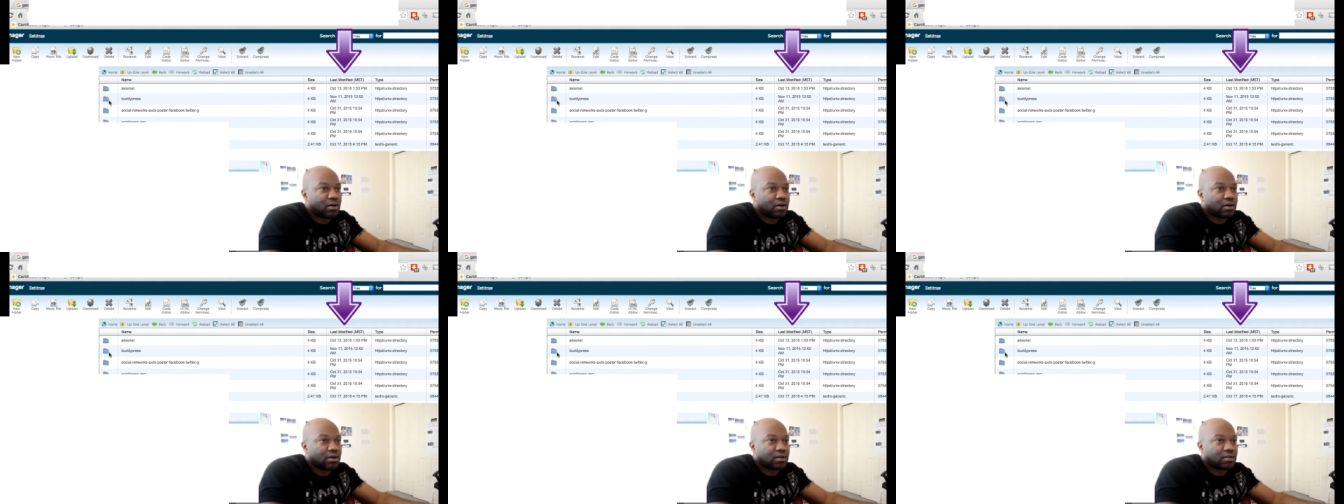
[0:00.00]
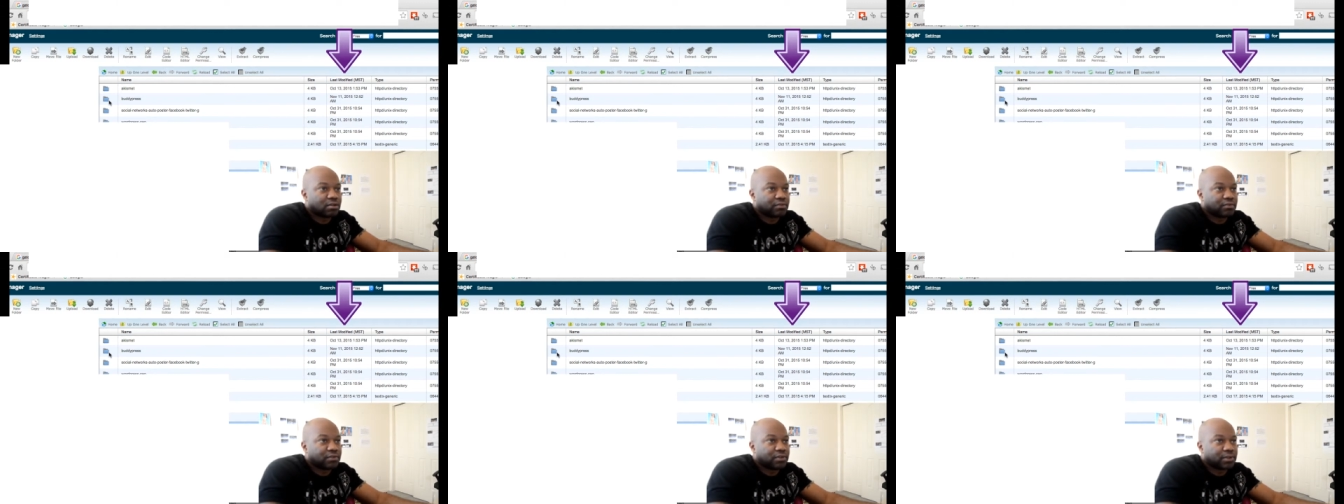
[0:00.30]

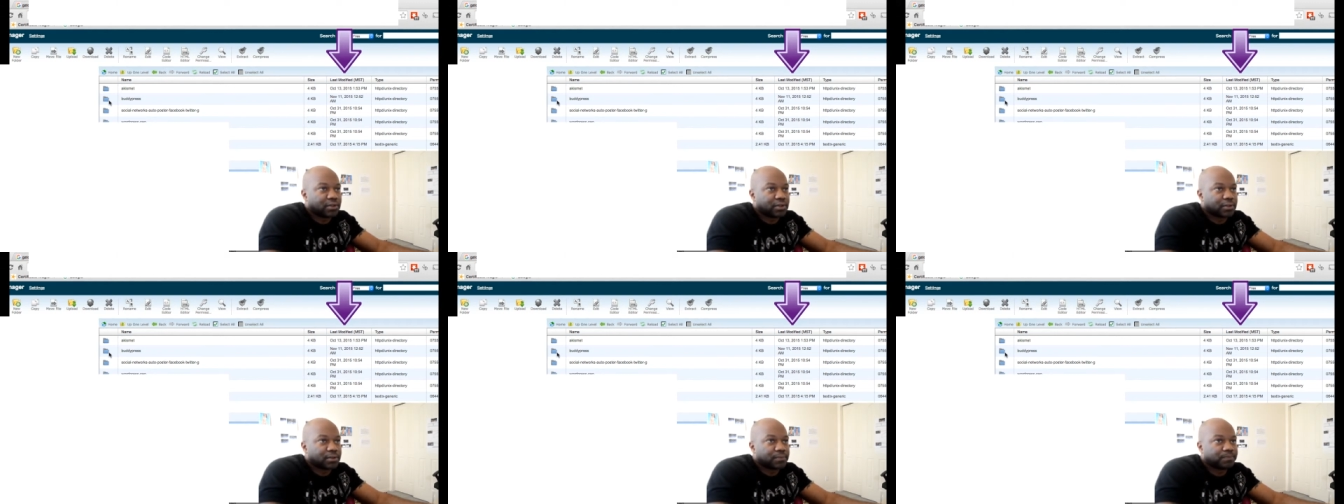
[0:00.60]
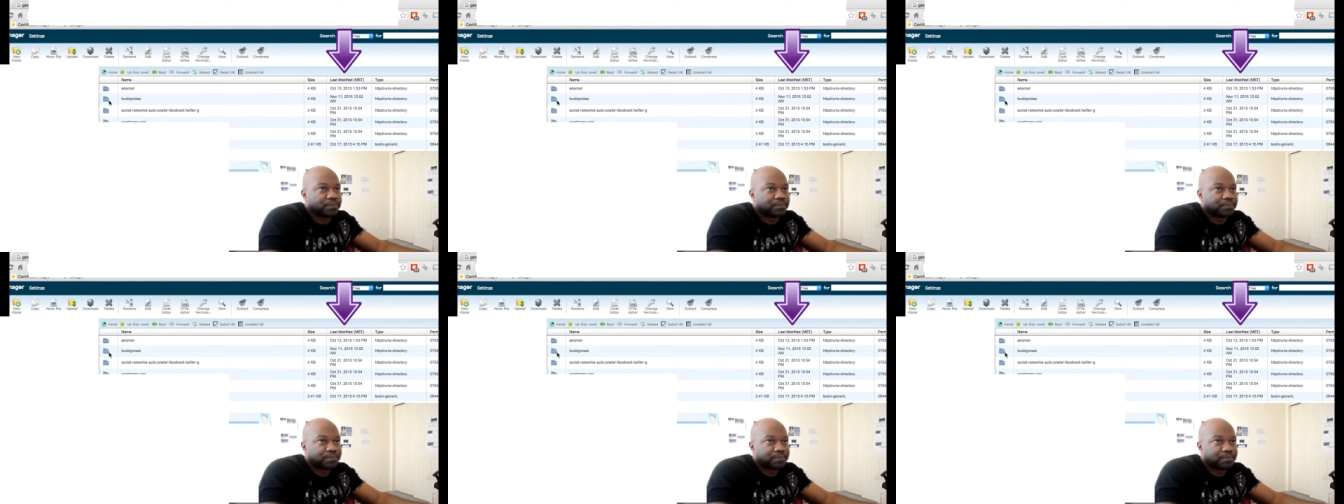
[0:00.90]
all of your
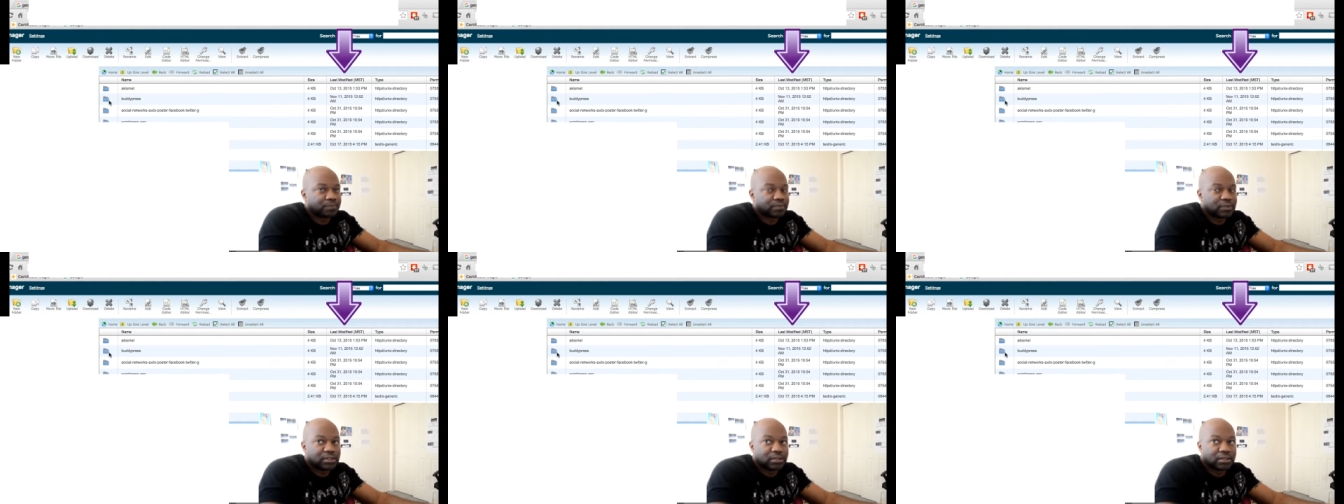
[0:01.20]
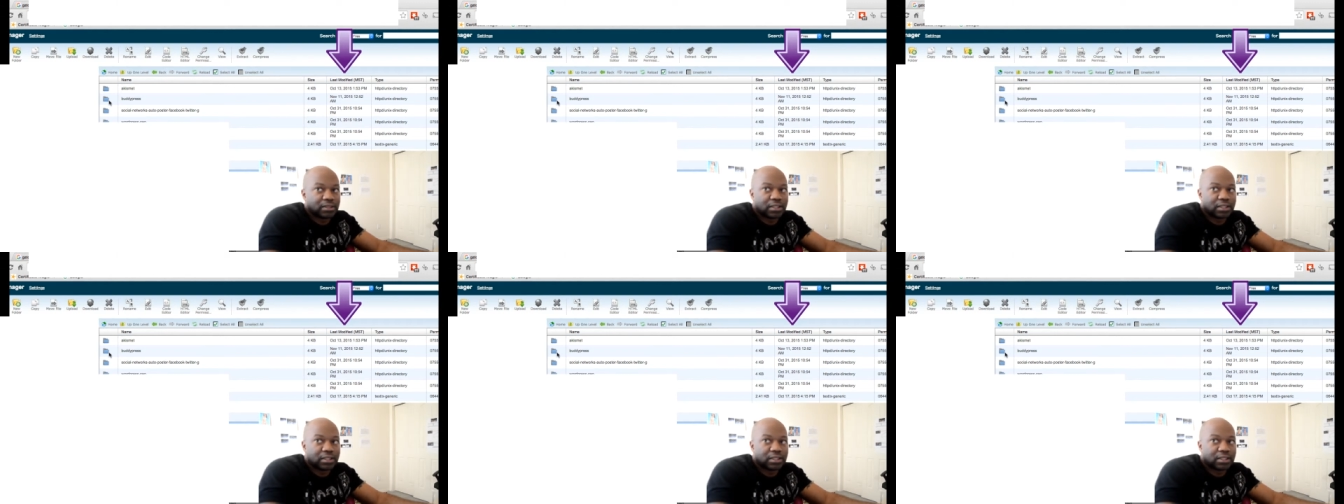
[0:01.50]

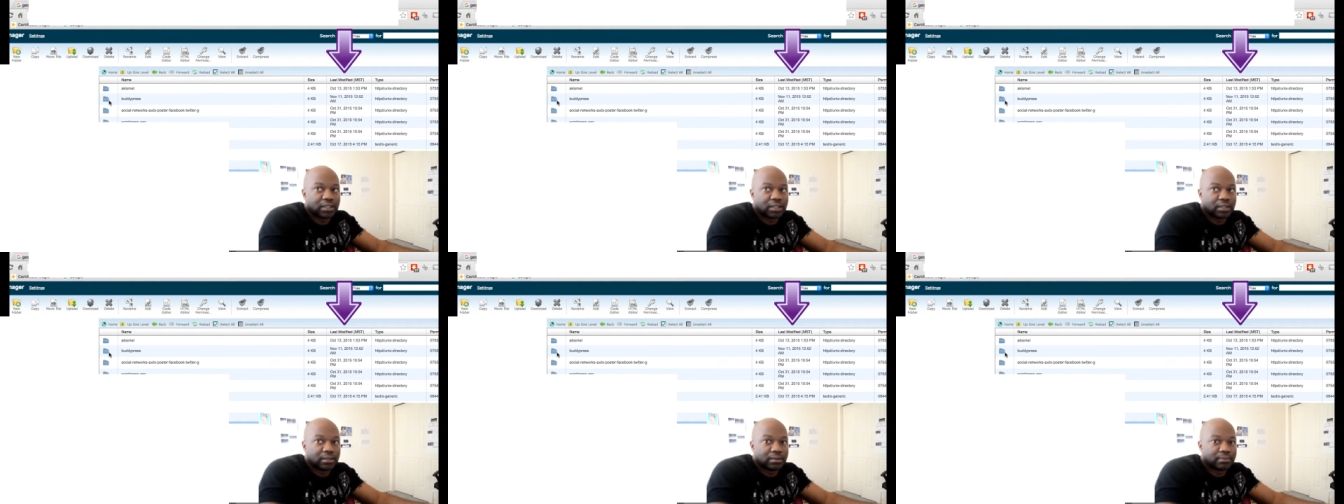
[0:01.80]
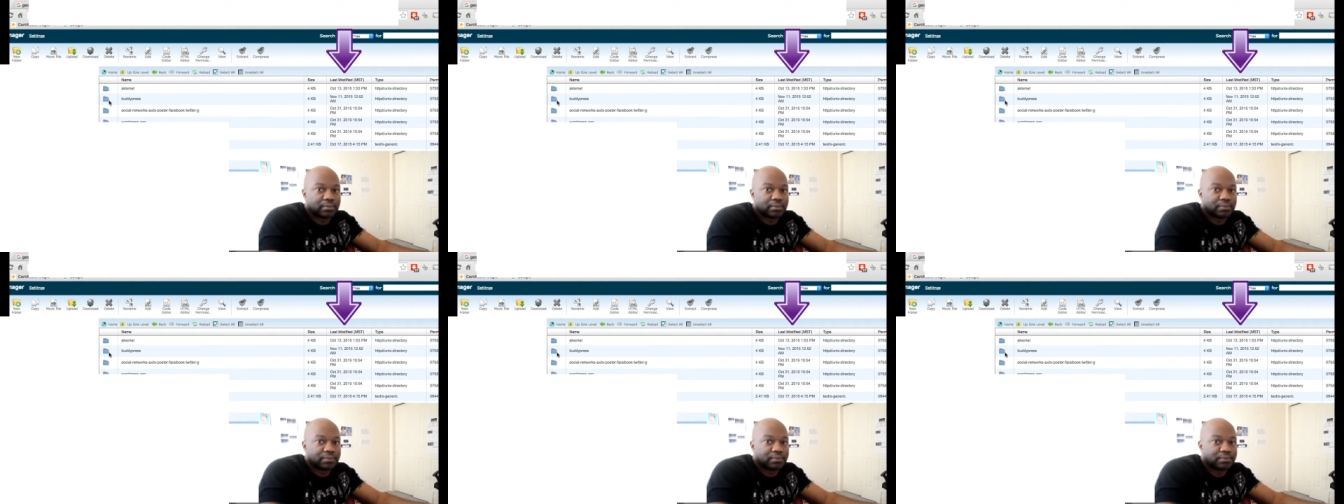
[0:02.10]

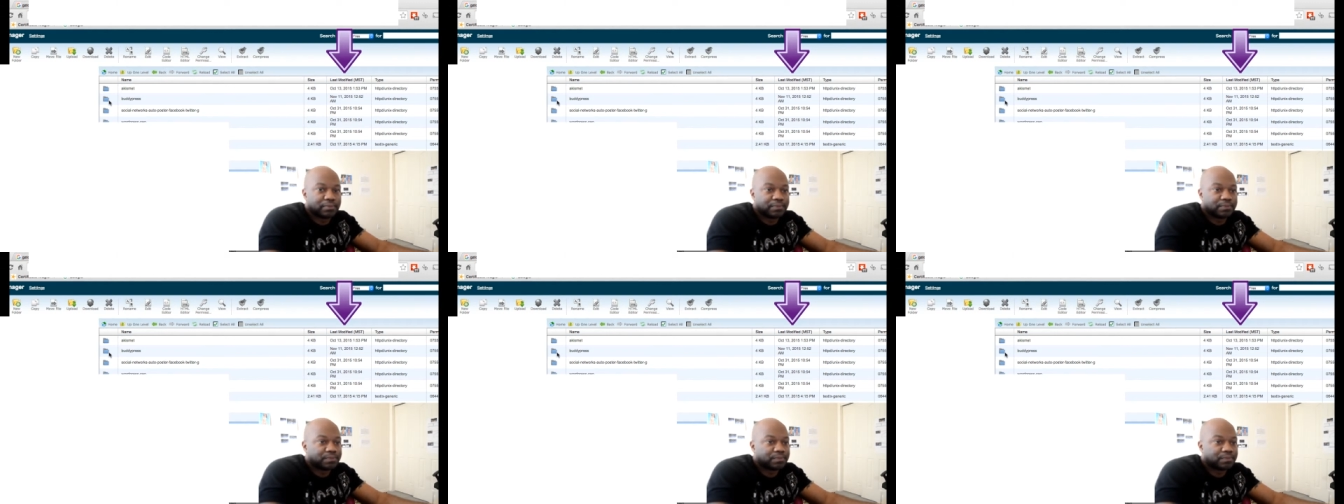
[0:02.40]
um,